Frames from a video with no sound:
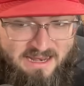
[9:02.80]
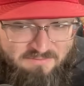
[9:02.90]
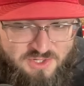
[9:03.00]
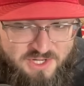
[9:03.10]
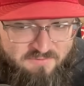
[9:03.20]

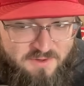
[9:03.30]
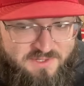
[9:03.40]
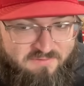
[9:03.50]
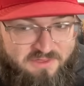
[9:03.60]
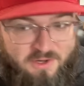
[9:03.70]
average difference
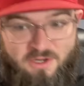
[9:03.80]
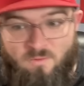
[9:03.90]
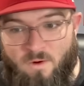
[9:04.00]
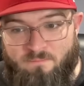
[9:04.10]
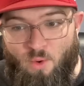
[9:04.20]
of
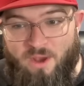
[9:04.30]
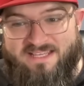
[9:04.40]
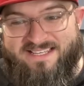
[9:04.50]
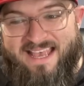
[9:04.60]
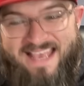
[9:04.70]
31
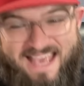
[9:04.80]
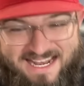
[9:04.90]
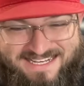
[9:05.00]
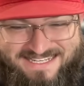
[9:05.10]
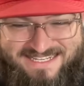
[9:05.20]
points
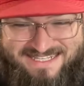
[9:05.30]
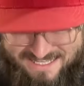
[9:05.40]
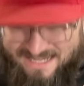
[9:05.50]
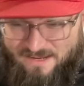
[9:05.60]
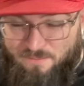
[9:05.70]
and a
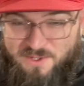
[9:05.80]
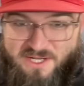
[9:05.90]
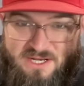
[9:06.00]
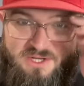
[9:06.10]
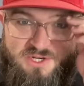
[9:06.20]
slugging
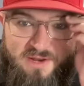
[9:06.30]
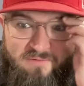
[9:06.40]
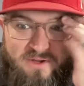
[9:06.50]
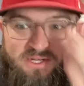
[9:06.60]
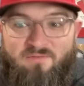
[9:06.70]
percentage
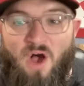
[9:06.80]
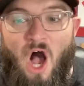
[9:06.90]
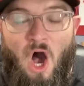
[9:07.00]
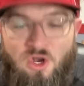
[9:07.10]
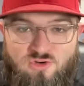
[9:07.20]
difference of
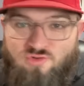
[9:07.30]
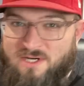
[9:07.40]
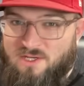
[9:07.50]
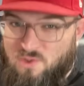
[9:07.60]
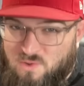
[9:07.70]

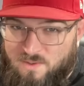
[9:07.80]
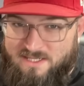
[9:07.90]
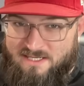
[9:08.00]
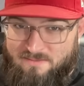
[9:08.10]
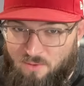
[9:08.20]

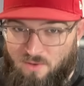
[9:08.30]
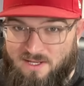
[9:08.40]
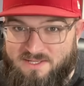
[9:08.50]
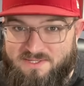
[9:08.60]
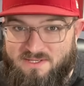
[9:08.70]
120
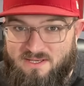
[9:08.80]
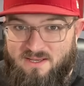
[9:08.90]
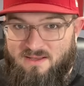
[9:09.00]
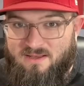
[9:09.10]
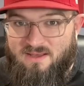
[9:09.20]
points.
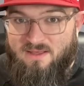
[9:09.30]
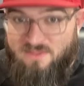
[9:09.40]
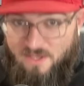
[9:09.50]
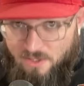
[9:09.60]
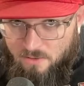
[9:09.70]

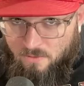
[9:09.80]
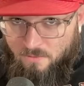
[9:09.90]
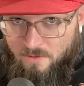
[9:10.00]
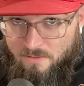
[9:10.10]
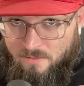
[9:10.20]
The
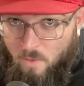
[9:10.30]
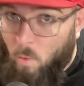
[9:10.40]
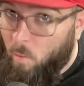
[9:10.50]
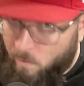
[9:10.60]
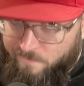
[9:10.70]
dude
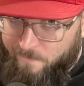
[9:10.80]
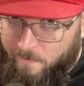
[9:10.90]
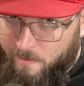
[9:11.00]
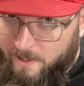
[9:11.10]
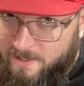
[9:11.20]
was
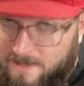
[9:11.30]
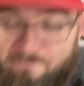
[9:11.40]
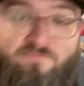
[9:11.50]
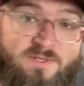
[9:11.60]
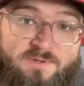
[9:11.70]
unlucky.
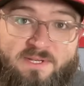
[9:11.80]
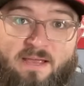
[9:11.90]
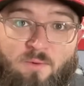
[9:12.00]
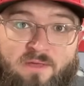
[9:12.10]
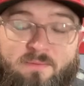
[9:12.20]
So say
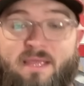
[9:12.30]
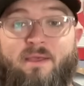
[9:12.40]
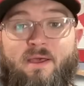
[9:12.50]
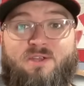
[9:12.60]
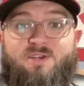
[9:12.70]
it with me.
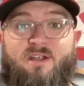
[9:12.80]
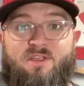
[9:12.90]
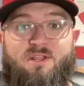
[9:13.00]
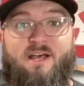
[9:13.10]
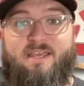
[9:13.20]

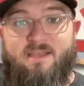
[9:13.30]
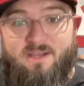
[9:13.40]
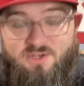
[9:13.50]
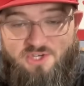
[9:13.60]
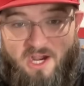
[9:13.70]
Jonathan
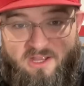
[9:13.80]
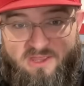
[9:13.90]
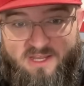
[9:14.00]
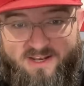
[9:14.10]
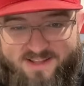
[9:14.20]

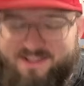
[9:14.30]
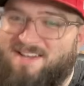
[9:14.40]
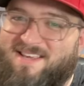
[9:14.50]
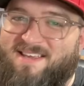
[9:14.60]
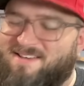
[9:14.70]

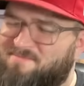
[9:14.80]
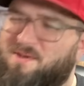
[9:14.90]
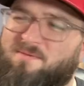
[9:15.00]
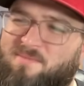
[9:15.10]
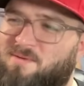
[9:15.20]
Lucky.
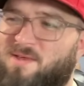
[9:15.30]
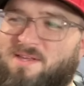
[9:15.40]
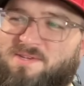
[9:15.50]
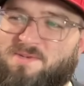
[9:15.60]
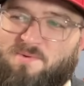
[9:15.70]
Maybe
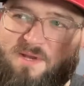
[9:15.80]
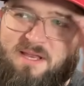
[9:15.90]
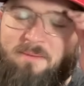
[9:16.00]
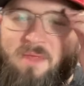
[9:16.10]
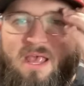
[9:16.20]
that's his new
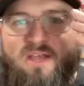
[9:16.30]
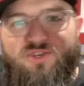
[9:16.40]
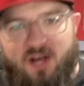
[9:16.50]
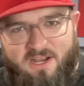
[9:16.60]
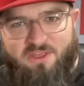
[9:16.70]
nickname.
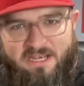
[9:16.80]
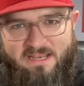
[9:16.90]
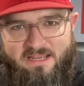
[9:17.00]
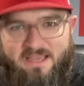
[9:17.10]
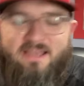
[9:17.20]
Jonathan
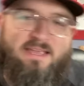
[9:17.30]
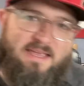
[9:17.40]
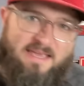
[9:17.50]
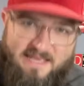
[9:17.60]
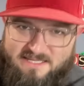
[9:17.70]
India
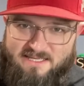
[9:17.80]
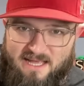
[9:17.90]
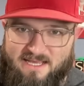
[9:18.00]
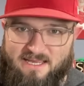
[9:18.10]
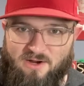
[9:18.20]
gets
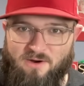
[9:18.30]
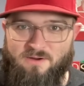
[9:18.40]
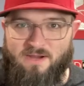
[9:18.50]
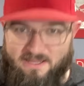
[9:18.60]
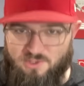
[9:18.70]

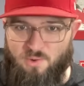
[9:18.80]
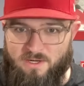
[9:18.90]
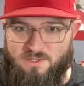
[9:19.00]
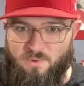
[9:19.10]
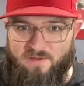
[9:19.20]
luckier in
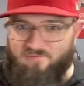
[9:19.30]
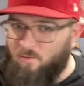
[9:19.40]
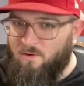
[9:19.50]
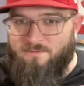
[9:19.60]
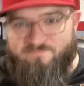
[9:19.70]

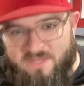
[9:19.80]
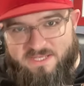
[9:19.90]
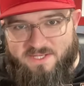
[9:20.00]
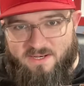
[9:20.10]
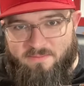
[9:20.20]
2024.
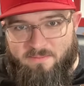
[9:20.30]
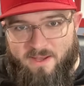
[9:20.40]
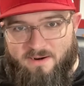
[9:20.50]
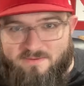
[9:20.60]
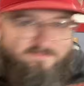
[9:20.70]
He's going to be
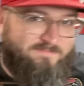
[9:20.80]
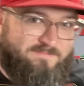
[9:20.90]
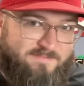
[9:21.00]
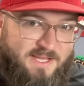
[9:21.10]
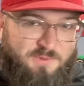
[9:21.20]
better.
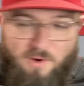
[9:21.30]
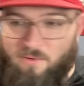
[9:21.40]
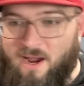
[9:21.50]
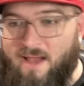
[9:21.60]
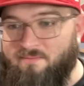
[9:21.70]
That's where
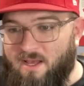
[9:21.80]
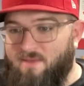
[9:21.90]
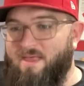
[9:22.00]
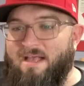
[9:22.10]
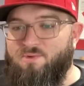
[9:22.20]
we're at.
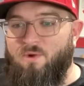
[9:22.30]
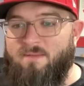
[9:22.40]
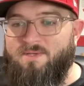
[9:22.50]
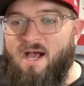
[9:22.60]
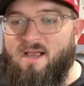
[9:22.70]
That's what
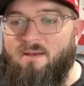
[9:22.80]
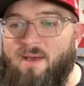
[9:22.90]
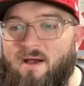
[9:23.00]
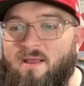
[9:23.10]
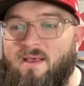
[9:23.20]
I'm talking
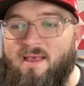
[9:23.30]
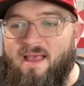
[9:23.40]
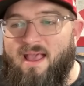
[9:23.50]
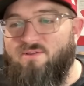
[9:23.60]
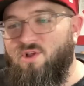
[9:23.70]
about.
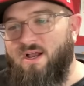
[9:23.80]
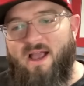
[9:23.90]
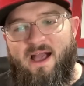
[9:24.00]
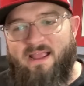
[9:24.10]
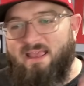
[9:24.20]
And look,
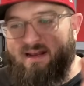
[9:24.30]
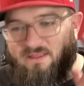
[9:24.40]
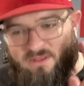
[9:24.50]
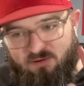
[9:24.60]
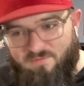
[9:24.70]
I get
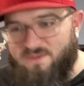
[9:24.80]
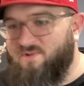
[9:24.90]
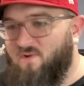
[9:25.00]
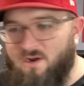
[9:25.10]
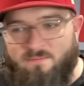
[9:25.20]
it. The
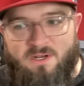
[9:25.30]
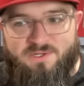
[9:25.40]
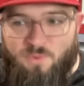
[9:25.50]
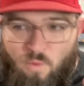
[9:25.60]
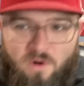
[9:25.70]
defensive argument
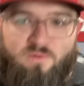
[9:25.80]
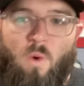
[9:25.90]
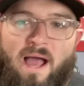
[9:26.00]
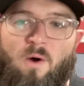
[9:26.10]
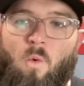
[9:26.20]
is a
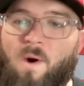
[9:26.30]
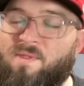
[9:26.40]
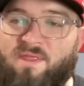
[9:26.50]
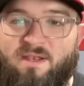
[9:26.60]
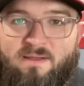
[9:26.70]
worthwhile
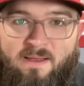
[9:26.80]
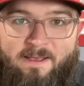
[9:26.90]
one that